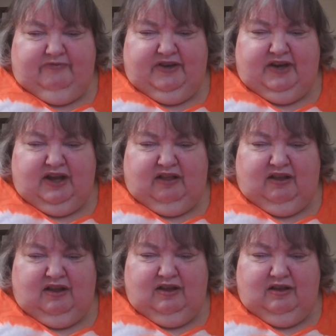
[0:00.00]

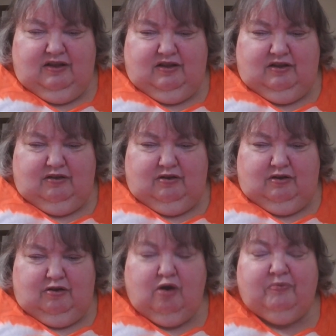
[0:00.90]
vanilla,
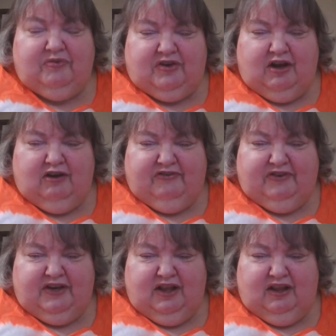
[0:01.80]
home style
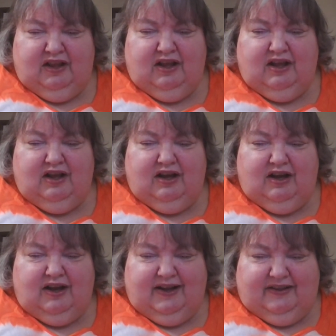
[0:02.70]
vanilla
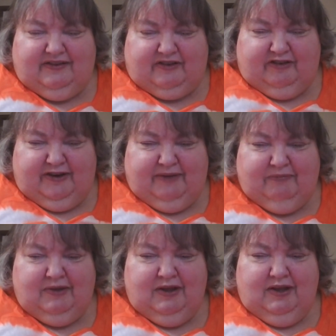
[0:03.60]
ice
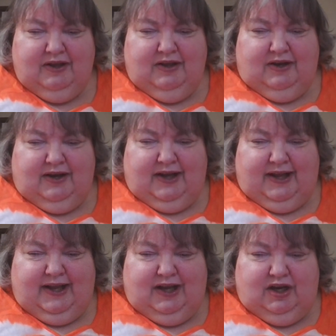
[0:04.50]
cream,
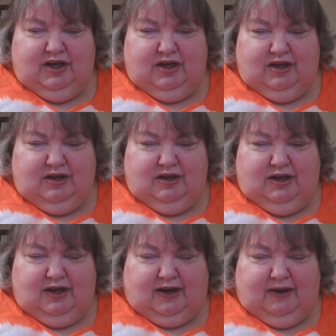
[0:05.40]
and
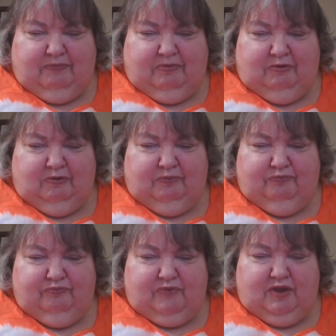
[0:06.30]
a couple
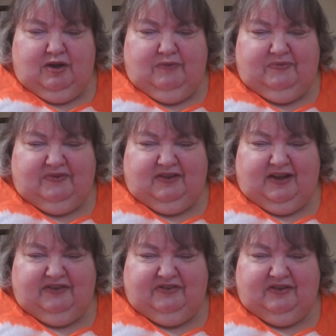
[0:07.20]

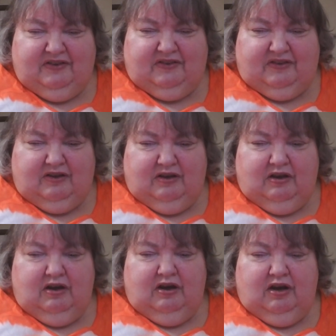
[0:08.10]
slices
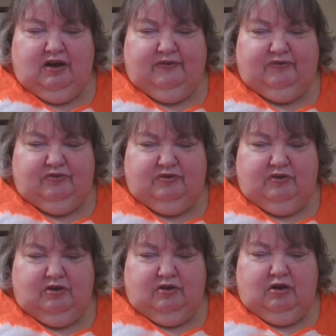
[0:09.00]
of,
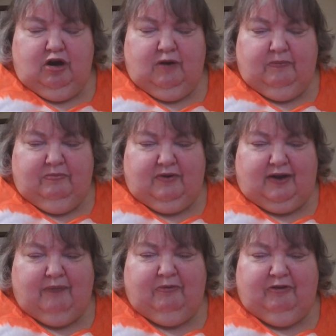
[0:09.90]
or
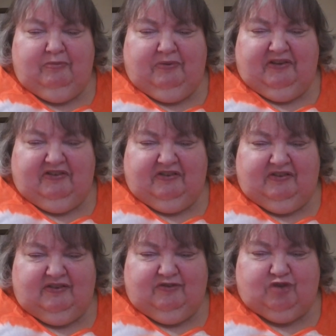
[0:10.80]
a couple of
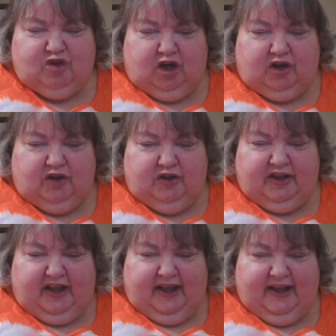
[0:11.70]
pieces of chocolate
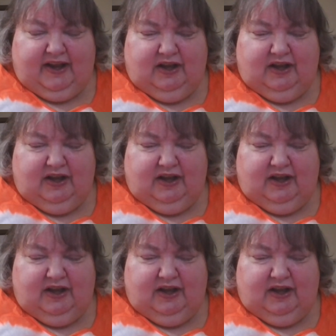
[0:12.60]
cake.